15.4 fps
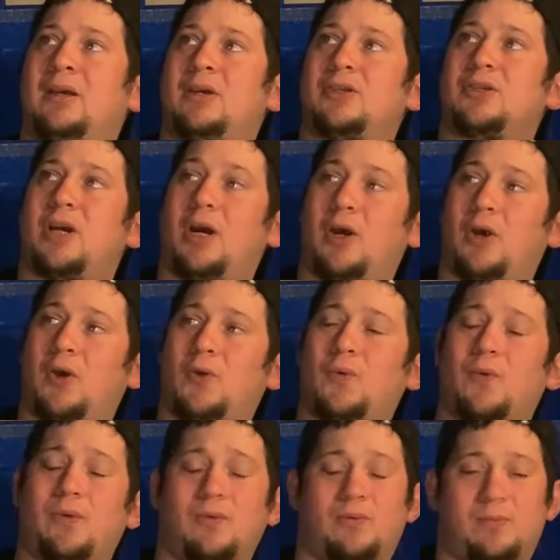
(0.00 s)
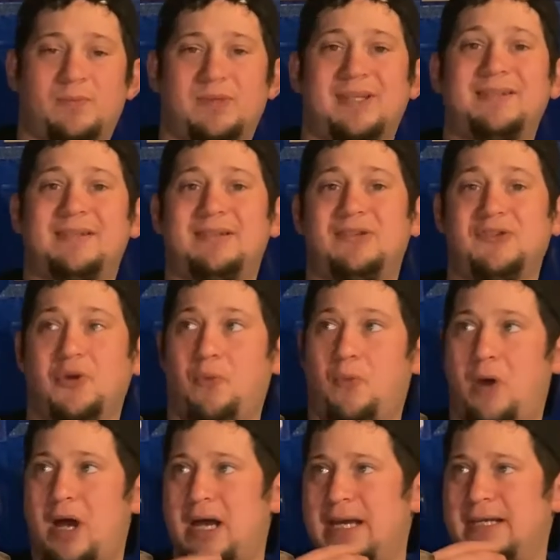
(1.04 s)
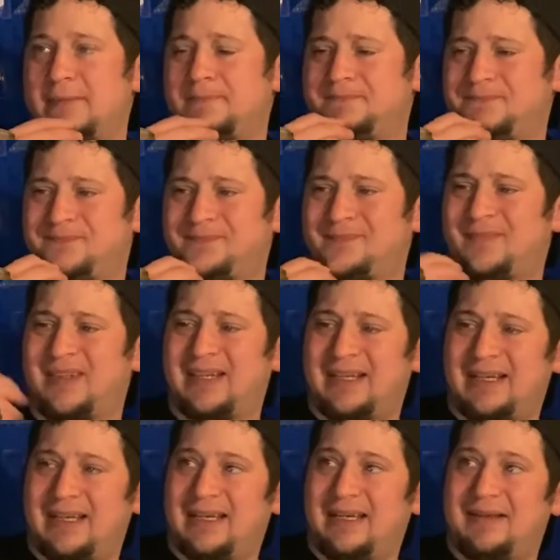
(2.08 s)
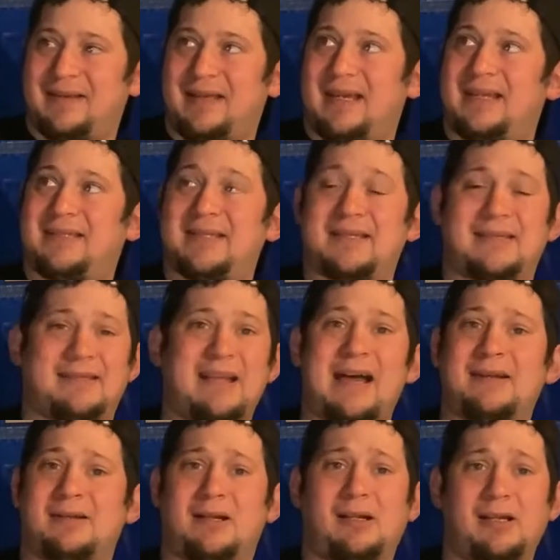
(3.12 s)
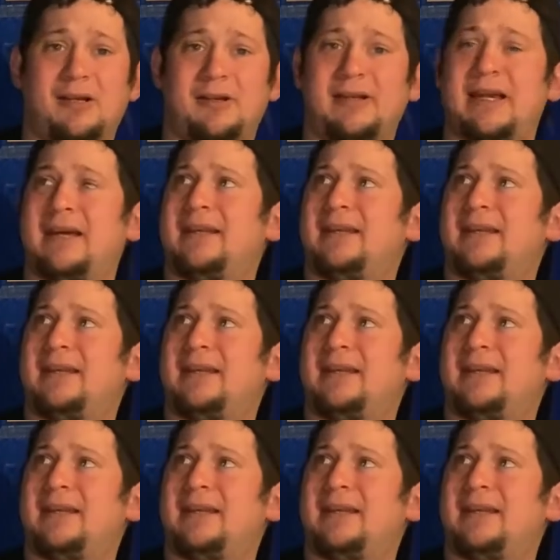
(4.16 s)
So, since this is a wine, and since it's not clear yet